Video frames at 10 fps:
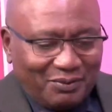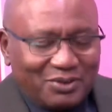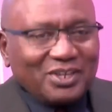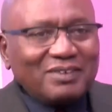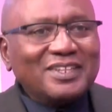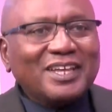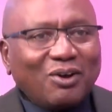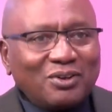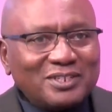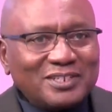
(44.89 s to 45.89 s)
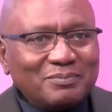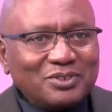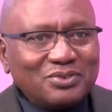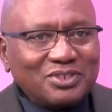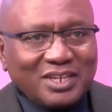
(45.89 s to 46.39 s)
when you're giving the concept,
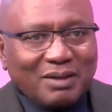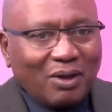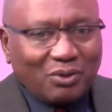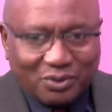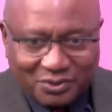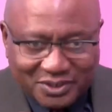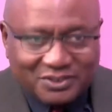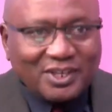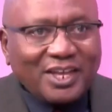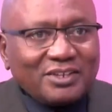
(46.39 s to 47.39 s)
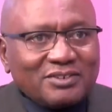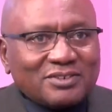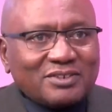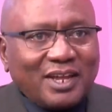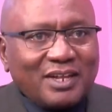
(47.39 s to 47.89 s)
you think about all these things
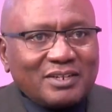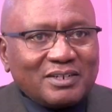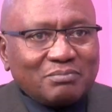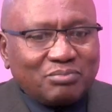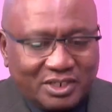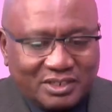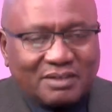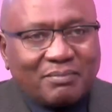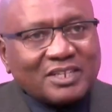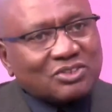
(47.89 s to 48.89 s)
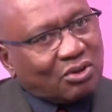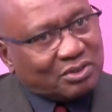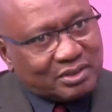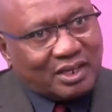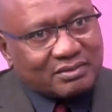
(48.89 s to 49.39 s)
and bring them as
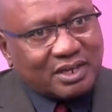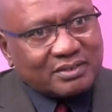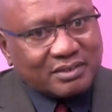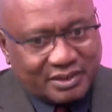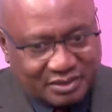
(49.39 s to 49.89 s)
as, as,